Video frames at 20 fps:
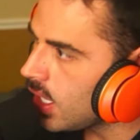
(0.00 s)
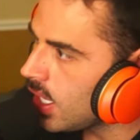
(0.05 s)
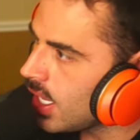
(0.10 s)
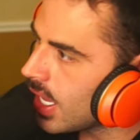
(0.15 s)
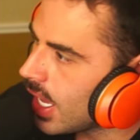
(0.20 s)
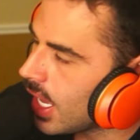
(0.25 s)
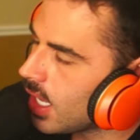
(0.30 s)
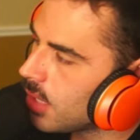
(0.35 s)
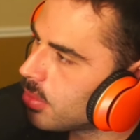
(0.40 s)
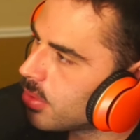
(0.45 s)

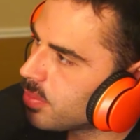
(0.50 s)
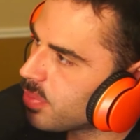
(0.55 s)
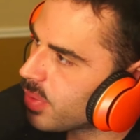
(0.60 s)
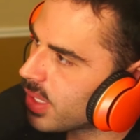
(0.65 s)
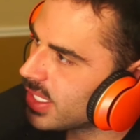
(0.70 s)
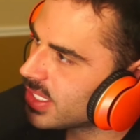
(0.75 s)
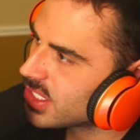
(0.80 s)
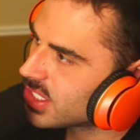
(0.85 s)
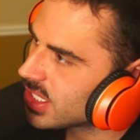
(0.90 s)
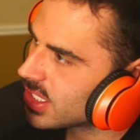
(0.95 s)
Albert
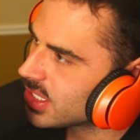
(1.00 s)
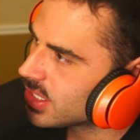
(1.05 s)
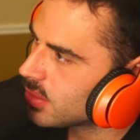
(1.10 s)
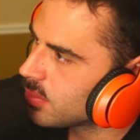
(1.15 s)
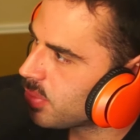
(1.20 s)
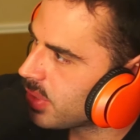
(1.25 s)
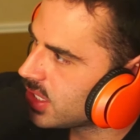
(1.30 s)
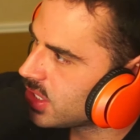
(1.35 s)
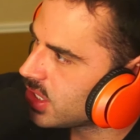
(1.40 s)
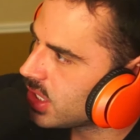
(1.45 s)
Pike says on
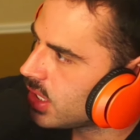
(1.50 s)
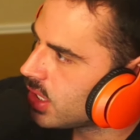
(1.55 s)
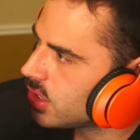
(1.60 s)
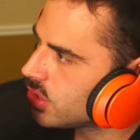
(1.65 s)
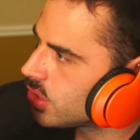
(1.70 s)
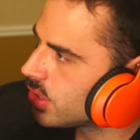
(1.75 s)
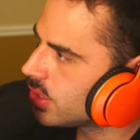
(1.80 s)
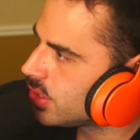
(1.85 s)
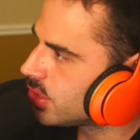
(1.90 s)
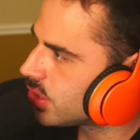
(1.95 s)
page
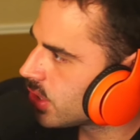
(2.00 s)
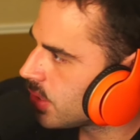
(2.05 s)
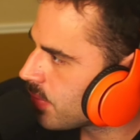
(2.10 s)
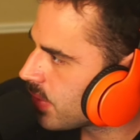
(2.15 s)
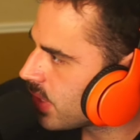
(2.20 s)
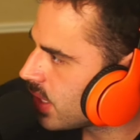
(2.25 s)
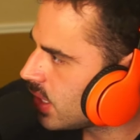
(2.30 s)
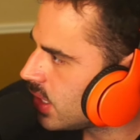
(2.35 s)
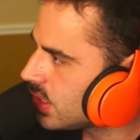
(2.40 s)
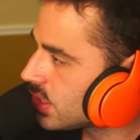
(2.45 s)
800
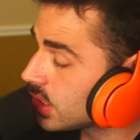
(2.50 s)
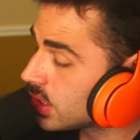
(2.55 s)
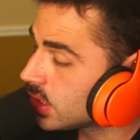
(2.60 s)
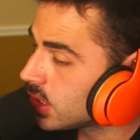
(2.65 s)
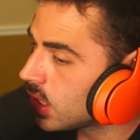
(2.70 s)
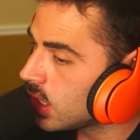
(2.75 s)
something, he says,